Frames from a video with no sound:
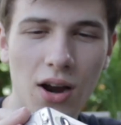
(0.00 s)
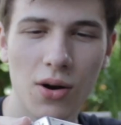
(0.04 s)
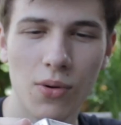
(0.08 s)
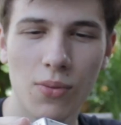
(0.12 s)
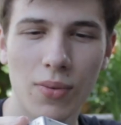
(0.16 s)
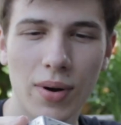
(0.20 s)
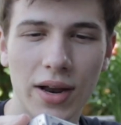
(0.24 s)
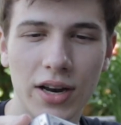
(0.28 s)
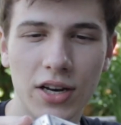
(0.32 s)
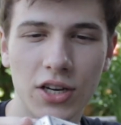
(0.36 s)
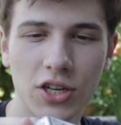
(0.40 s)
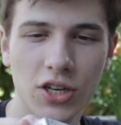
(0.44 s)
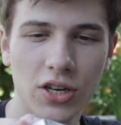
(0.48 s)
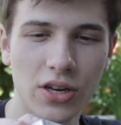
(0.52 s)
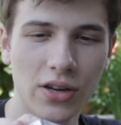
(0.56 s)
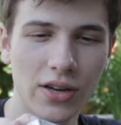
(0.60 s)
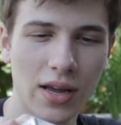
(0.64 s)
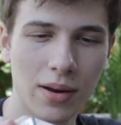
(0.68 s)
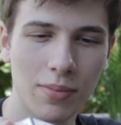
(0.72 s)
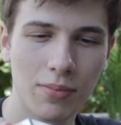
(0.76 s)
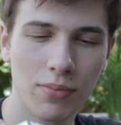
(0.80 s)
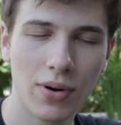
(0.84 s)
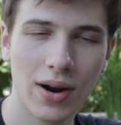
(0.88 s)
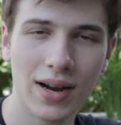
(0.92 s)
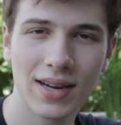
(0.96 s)
which you
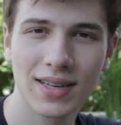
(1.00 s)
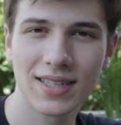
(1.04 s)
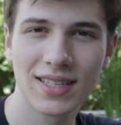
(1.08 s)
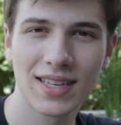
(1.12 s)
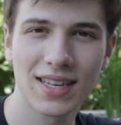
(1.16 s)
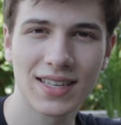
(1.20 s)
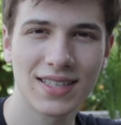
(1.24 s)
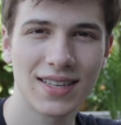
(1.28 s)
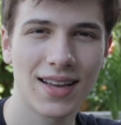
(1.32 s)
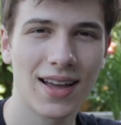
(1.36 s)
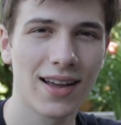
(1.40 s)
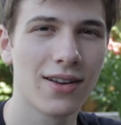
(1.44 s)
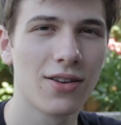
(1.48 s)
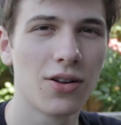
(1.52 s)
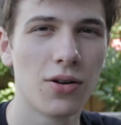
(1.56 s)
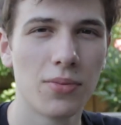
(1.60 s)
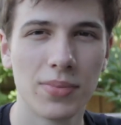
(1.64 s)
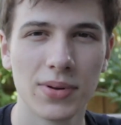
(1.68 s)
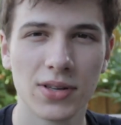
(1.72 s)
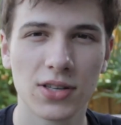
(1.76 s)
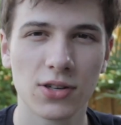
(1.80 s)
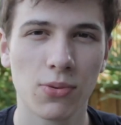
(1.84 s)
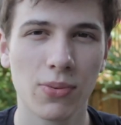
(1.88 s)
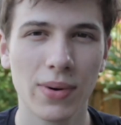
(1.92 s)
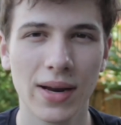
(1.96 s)
can press to cycle
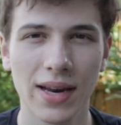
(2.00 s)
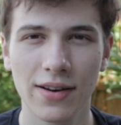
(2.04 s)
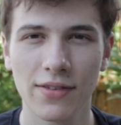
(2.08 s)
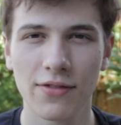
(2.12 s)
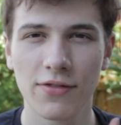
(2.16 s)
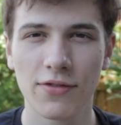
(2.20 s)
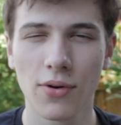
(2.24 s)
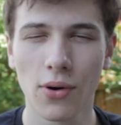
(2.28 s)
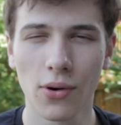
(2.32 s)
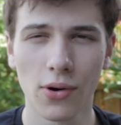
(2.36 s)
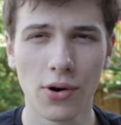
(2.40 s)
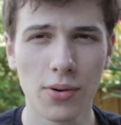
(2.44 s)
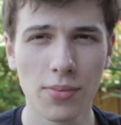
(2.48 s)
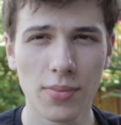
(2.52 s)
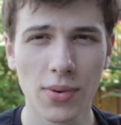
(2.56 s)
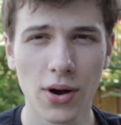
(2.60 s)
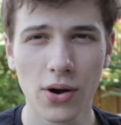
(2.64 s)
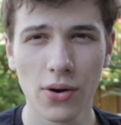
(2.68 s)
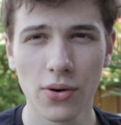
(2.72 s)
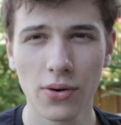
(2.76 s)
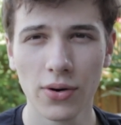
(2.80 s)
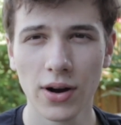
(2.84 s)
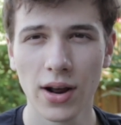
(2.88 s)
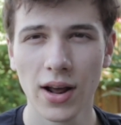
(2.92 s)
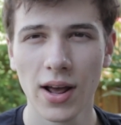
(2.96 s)
between photo
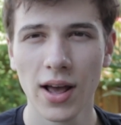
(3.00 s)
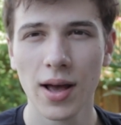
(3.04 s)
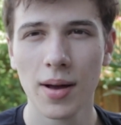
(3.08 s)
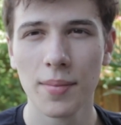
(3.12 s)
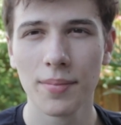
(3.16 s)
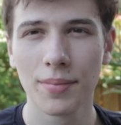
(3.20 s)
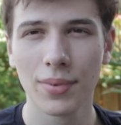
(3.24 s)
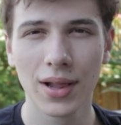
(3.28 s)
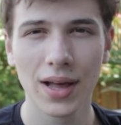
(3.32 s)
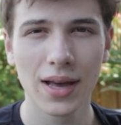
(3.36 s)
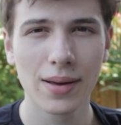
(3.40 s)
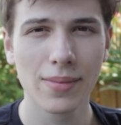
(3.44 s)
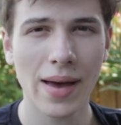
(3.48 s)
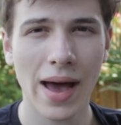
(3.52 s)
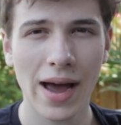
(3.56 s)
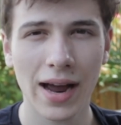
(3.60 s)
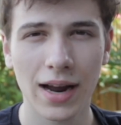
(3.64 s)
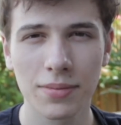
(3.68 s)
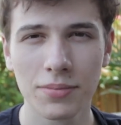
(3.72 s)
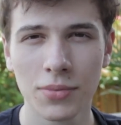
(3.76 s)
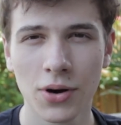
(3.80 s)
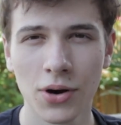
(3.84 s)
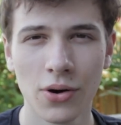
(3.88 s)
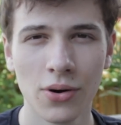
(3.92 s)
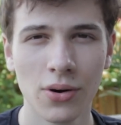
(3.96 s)
mode,
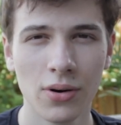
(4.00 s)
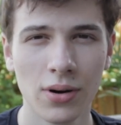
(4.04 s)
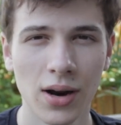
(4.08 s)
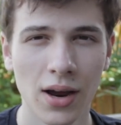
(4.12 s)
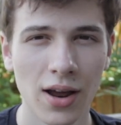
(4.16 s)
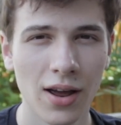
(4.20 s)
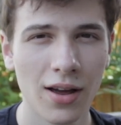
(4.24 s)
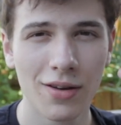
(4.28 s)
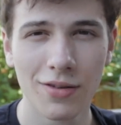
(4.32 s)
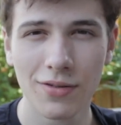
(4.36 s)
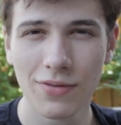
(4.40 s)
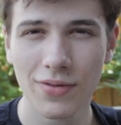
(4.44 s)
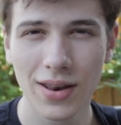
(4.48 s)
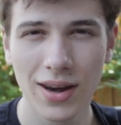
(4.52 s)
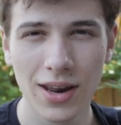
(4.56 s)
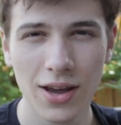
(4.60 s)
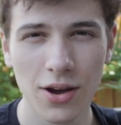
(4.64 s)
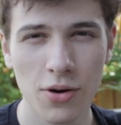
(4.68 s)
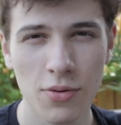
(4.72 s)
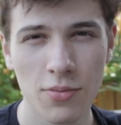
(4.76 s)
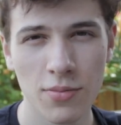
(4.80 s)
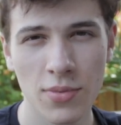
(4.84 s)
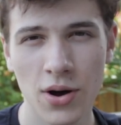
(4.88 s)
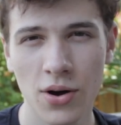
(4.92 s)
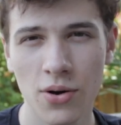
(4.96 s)
playback mode,
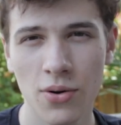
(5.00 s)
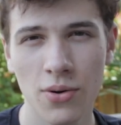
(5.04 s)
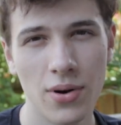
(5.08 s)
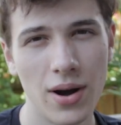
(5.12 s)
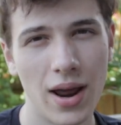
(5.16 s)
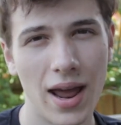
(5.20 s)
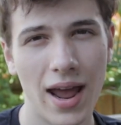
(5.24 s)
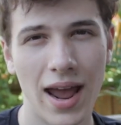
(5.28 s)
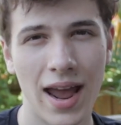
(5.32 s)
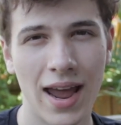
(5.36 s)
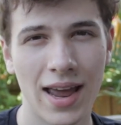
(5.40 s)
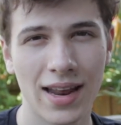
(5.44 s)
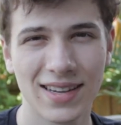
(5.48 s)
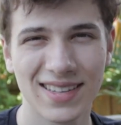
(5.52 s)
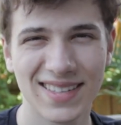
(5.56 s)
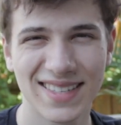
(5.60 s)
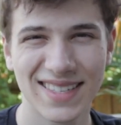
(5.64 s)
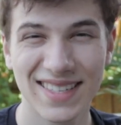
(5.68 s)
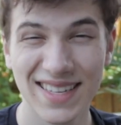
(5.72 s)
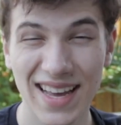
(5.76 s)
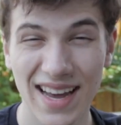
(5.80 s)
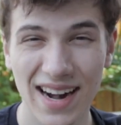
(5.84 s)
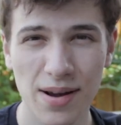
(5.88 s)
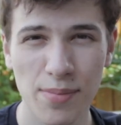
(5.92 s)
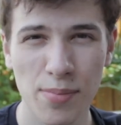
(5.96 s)
video mode, and
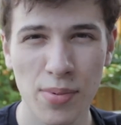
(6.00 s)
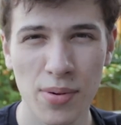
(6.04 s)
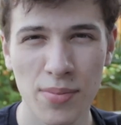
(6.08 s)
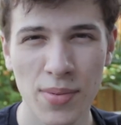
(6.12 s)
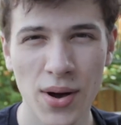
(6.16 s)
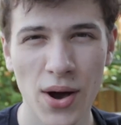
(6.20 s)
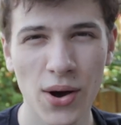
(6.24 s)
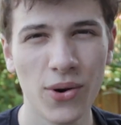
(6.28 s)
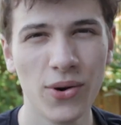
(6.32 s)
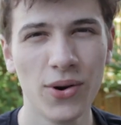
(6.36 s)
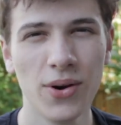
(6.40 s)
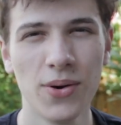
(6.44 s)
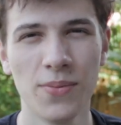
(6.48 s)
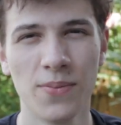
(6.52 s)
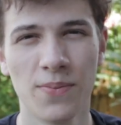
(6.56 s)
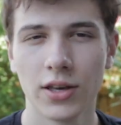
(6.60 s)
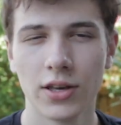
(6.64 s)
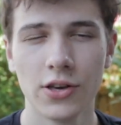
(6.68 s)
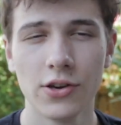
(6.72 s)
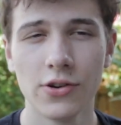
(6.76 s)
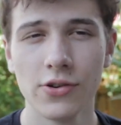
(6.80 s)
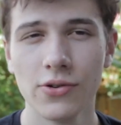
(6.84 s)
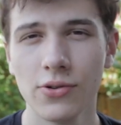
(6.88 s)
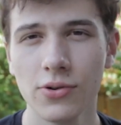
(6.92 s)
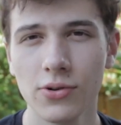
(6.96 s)
setup mode.
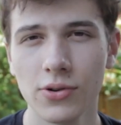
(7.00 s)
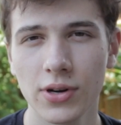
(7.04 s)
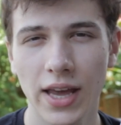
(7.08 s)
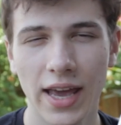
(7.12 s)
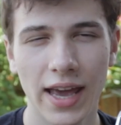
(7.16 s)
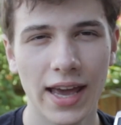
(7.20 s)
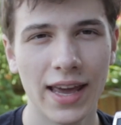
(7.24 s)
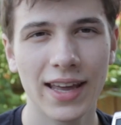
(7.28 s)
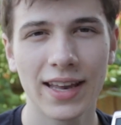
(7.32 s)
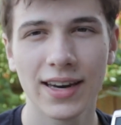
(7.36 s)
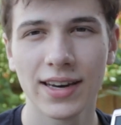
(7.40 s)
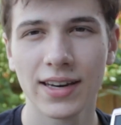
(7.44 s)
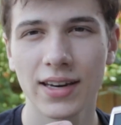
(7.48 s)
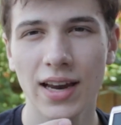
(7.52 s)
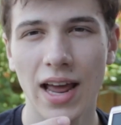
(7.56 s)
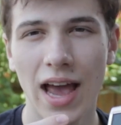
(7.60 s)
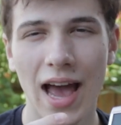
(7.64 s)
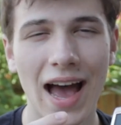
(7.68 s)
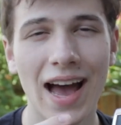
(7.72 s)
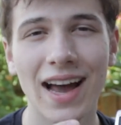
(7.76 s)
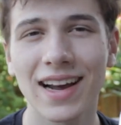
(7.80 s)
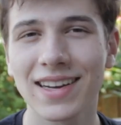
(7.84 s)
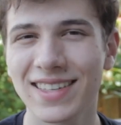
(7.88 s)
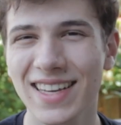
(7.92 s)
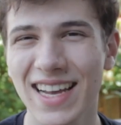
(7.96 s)
You can
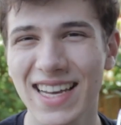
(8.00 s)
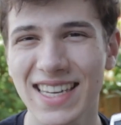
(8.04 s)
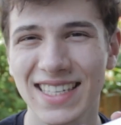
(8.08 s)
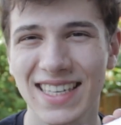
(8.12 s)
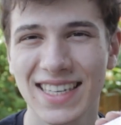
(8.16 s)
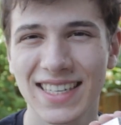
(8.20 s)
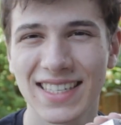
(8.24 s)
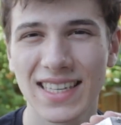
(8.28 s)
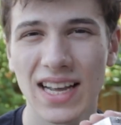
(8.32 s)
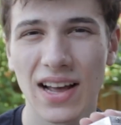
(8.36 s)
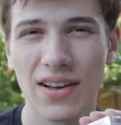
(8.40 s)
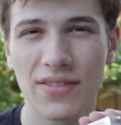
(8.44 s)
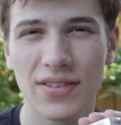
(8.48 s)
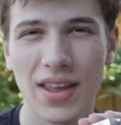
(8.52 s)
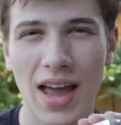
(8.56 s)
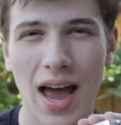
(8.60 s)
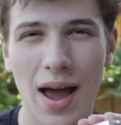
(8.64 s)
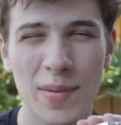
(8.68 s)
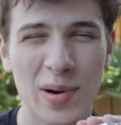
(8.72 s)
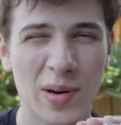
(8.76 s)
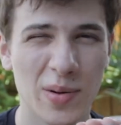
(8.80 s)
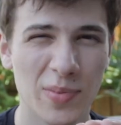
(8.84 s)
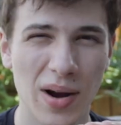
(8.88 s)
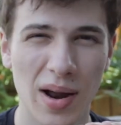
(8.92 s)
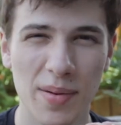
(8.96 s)
access the
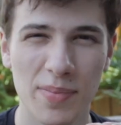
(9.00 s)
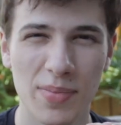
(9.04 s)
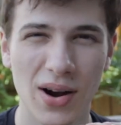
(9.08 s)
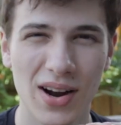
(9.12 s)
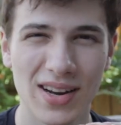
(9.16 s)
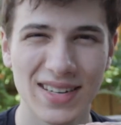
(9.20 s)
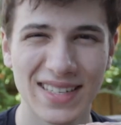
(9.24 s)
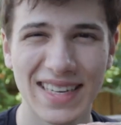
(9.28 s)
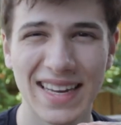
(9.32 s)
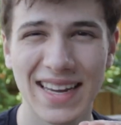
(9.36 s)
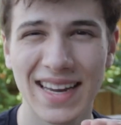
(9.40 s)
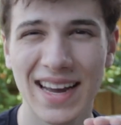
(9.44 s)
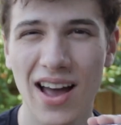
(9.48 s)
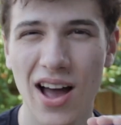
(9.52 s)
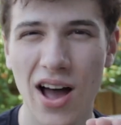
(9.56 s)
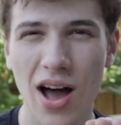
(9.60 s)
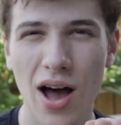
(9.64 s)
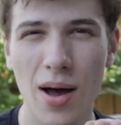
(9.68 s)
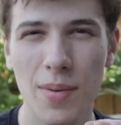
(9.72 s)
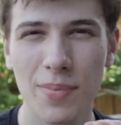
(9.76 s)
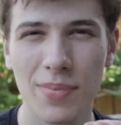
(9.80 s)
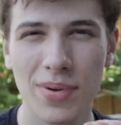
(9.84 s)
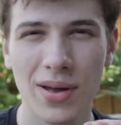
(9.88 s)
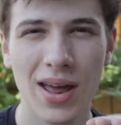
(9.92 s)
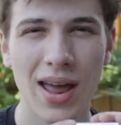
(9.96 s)
self-timer by pressing
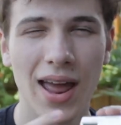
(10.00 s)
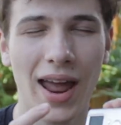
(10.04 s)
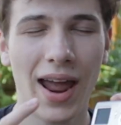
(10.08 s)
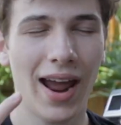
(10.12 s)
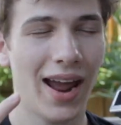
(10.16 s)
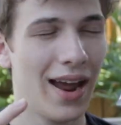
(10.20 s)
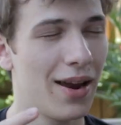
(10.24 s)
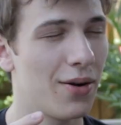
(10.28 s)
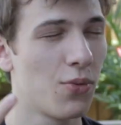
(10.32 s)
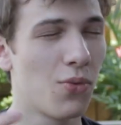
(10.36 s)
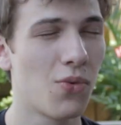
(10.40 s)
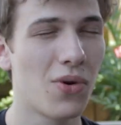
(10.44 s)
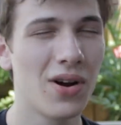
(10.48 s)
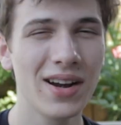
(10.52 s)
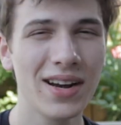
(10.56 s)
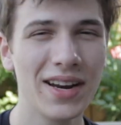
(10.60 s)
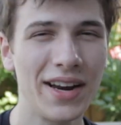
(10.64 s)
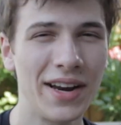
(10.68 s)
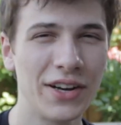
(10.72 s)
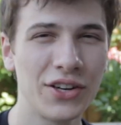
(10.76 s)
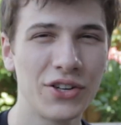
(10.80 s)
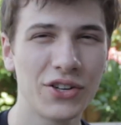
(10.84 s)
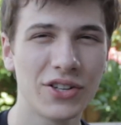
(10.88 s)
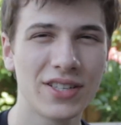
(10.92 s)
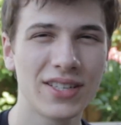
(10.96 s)
up. And one
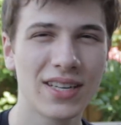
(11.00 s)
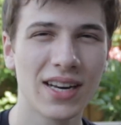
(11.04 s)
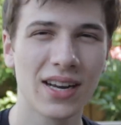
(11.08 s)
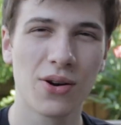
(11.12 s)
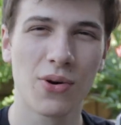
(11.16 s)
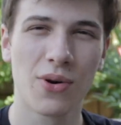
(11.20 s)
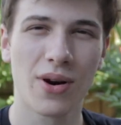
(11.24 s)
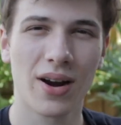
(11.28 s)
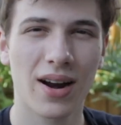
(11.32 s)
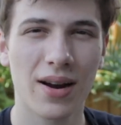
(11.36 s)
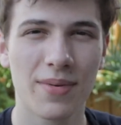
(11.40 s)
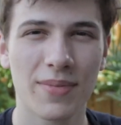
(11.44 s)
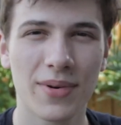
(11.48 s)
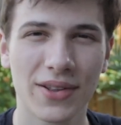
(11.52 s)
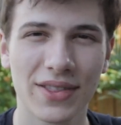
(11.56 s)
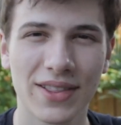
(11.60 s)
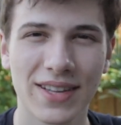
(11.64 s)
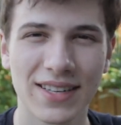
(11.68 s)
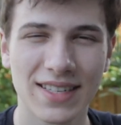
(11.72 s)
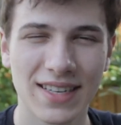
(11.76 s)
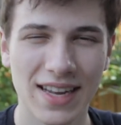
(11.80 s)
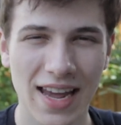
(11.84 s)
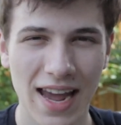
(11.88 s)
interesting quirk about this